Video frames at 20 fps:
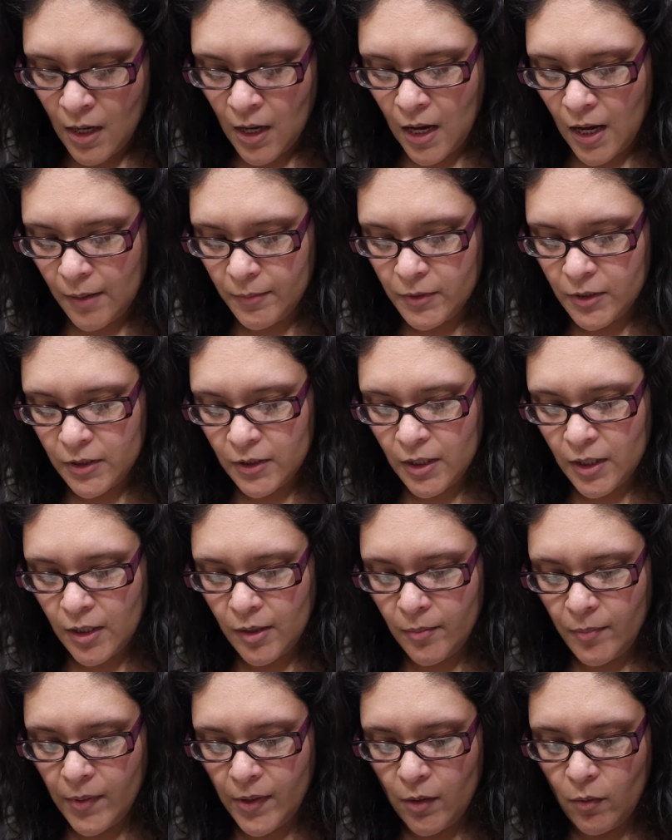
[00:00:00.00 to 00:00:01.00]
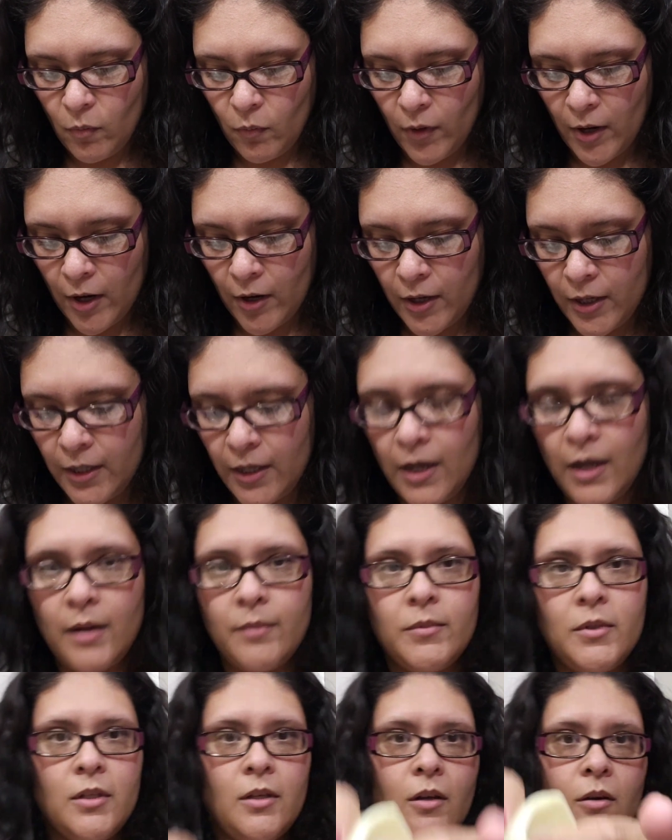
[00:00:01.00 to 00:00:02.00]
I'm just going to be wearing it.
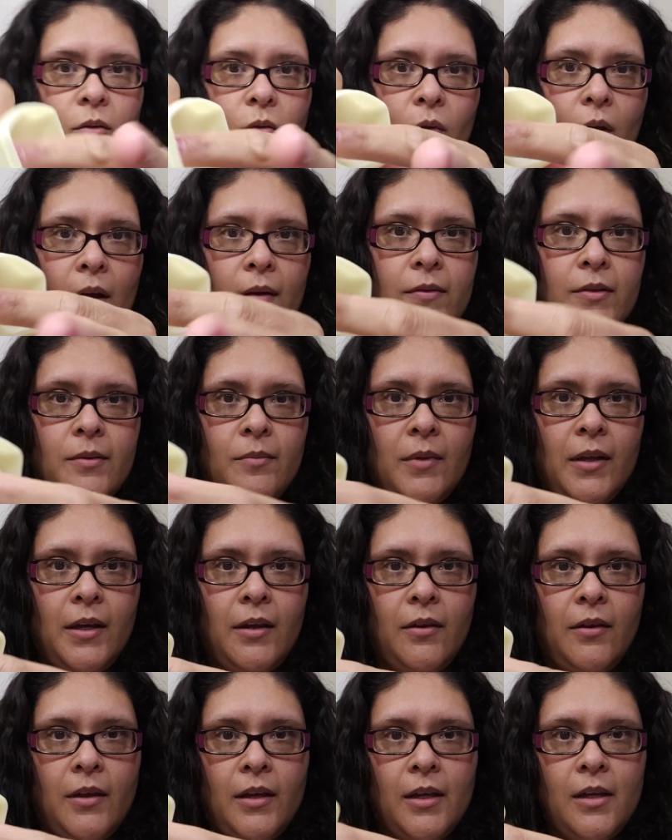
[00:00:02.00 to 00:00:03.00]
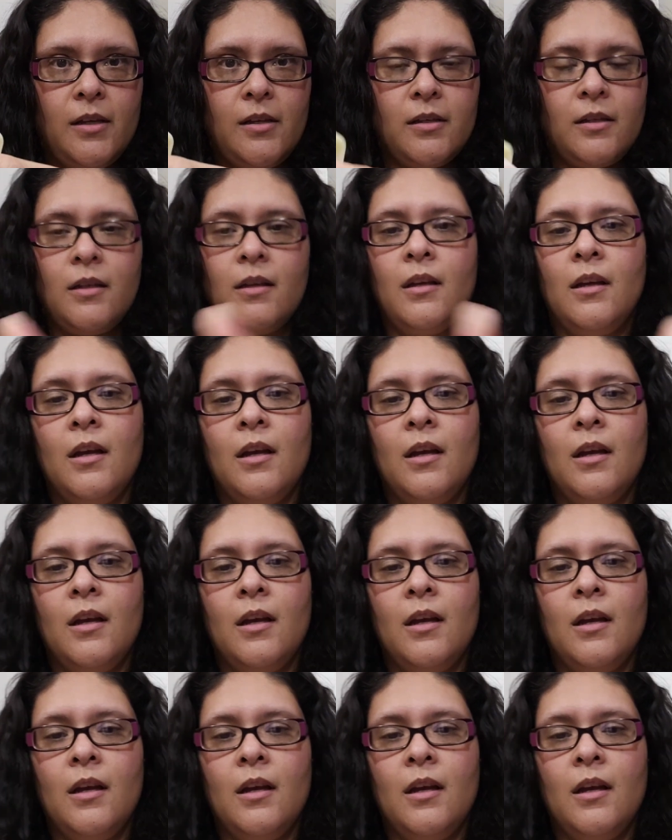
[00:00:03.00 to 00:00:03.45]
I'm just going to grab some like this.